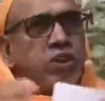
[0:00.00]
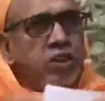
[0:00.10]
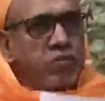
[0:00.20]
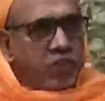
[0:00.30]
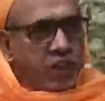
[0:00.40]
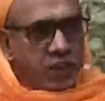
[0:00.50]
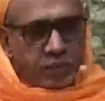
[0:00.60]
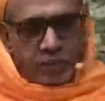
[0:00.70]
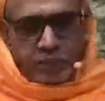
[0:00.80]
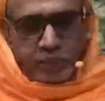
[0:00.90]
limited
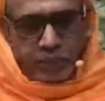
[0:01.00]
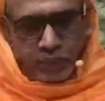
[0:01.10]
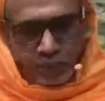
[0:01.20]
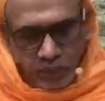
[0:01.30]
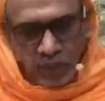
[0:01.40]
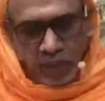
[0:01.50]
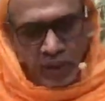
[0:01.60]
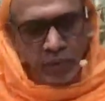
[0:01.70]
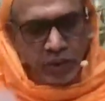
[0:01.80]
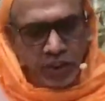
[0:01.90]
way,
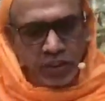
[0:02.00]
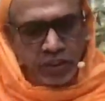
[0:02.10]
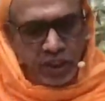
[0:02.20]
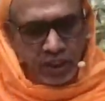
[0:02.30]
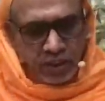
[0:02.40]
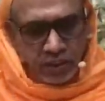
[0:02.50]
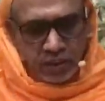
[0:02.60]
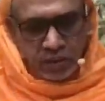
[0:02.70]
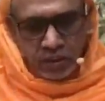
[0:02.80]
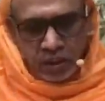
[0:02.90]
limited sense.